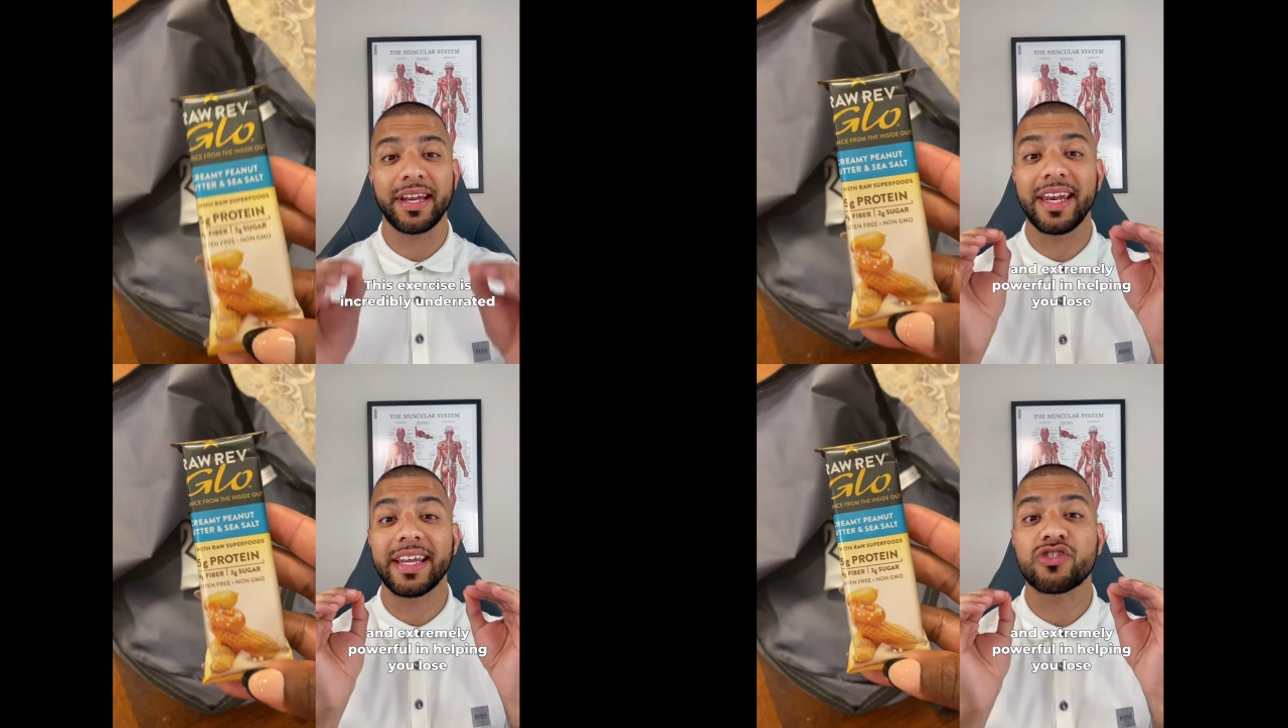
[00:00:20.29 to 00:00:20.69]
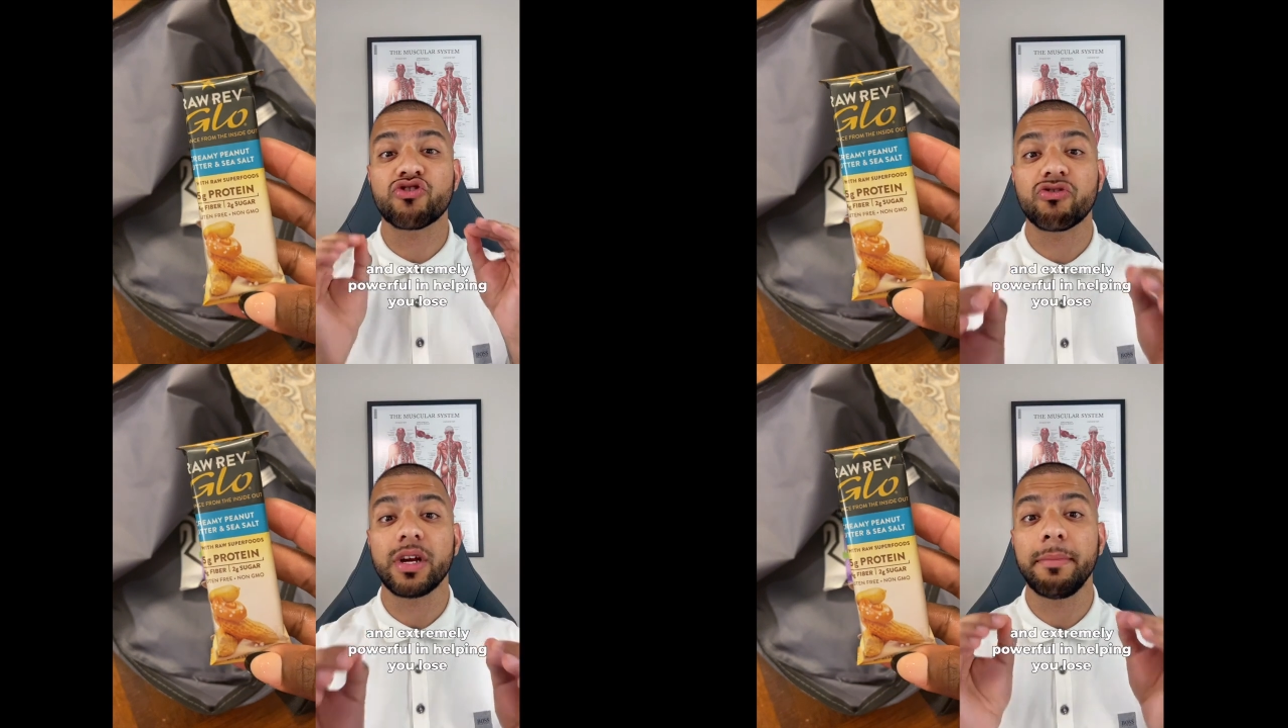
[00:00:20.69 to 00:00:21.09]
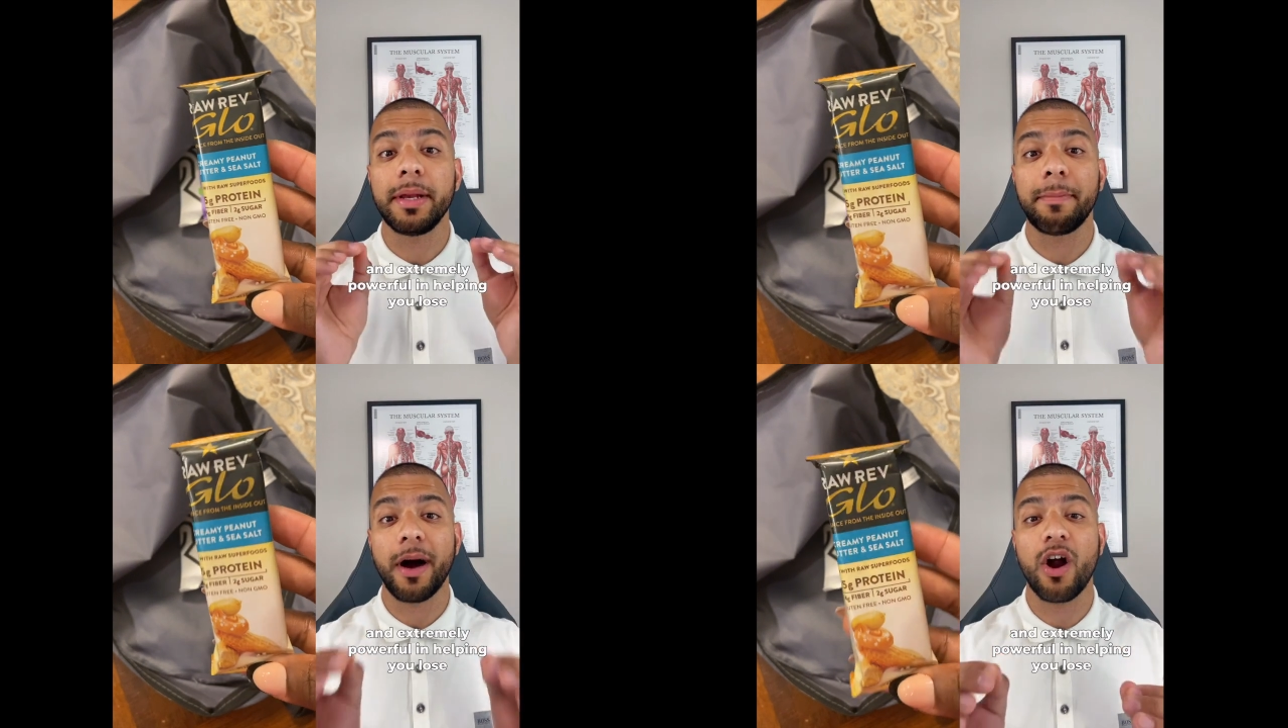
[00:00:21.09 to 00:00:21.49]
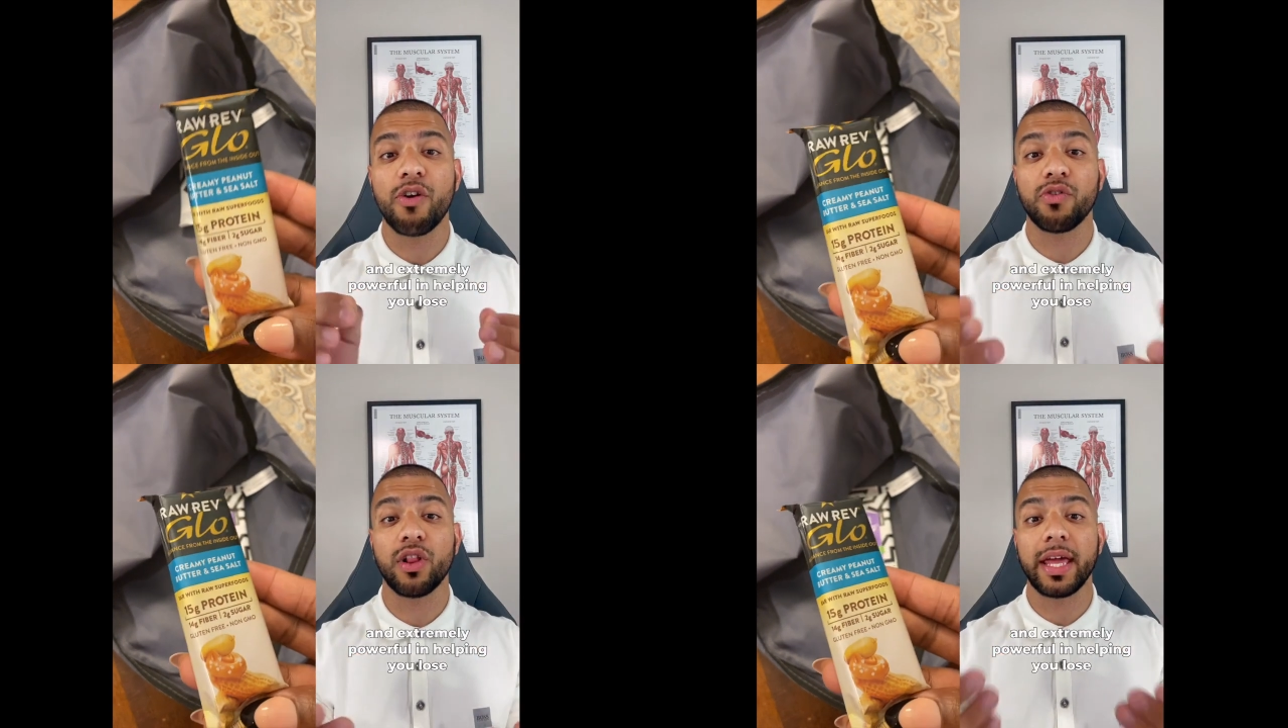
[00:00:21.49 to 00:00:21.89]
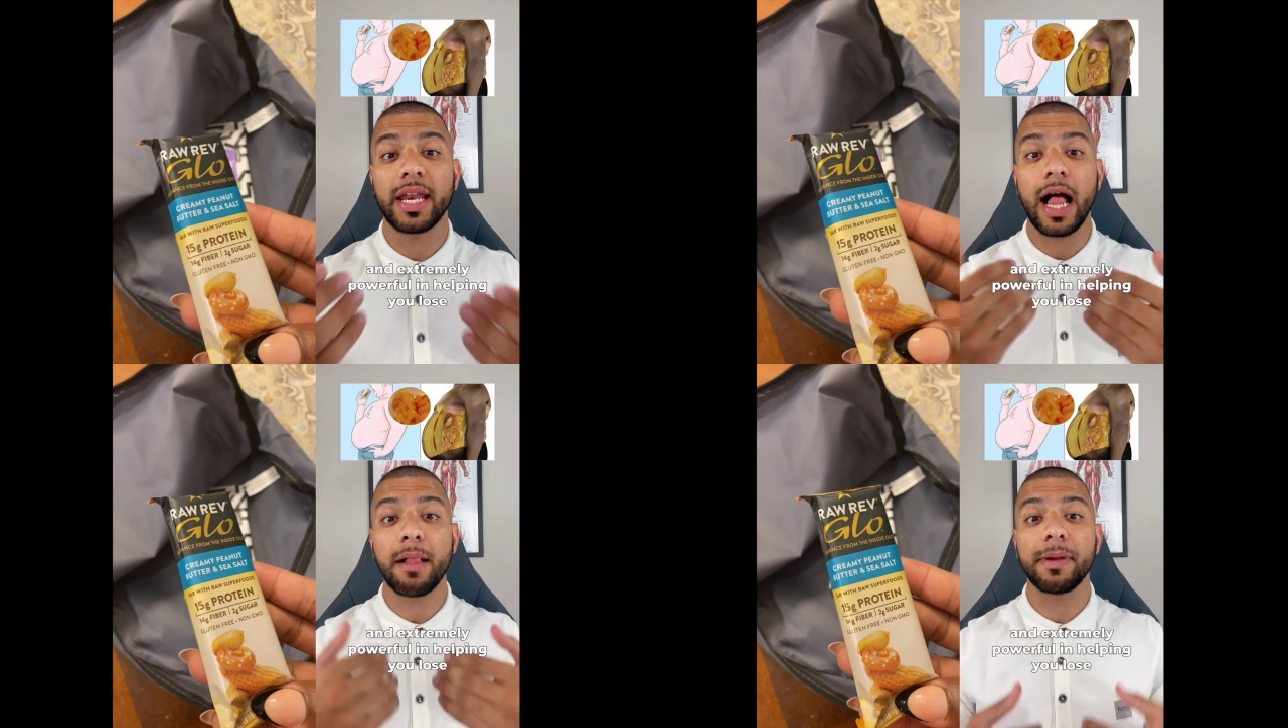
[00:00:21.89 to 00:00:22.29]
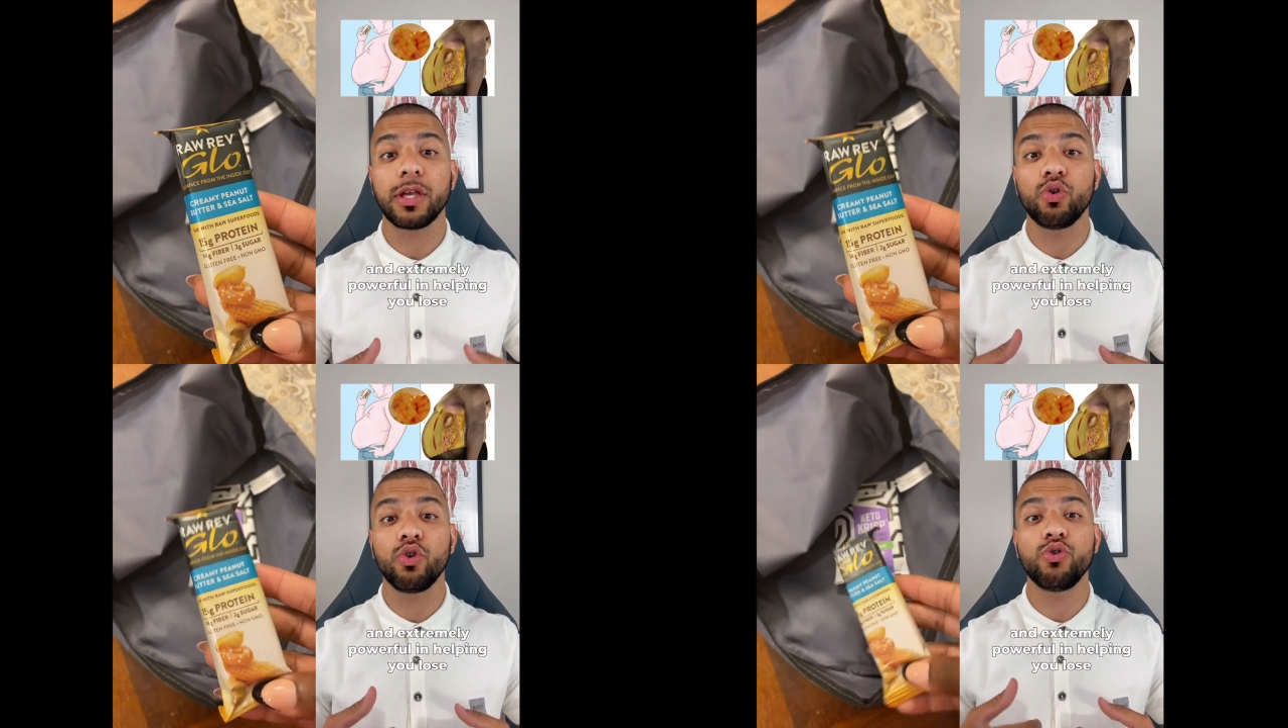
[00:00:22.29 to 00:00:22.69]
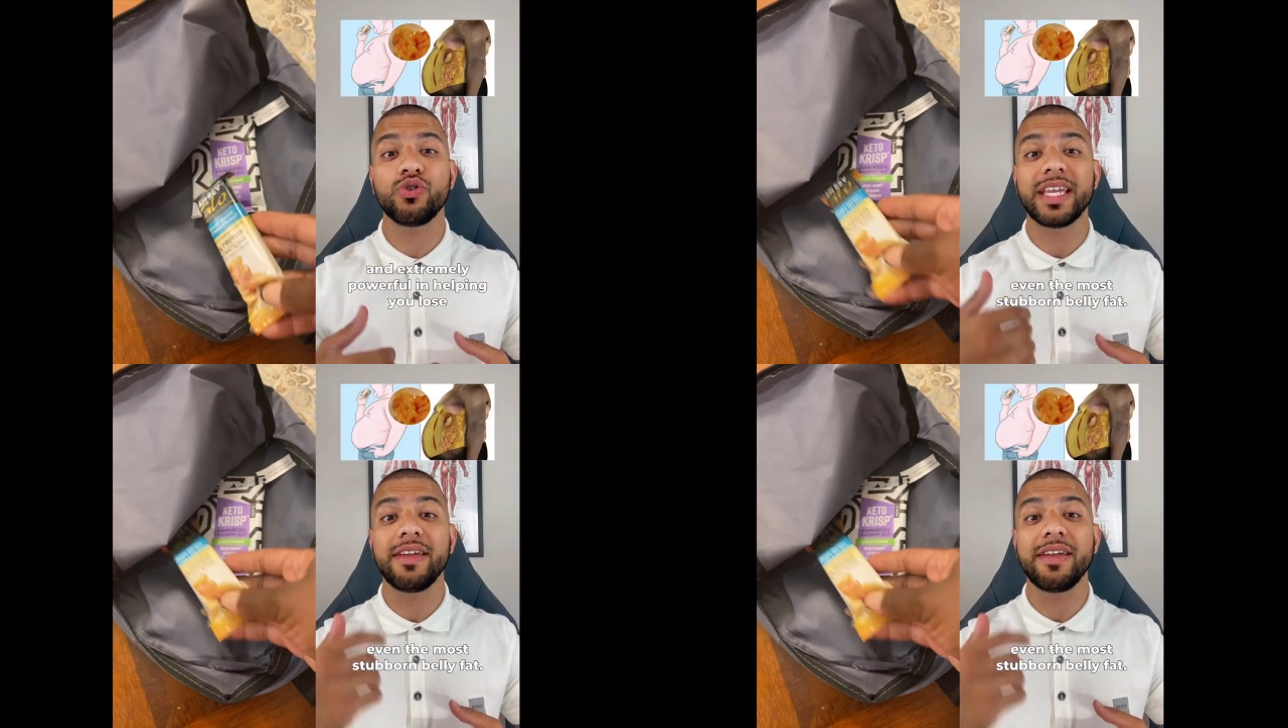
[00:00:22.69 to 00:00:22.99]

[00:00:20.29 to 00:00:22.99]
and extremely powerful in helping you lose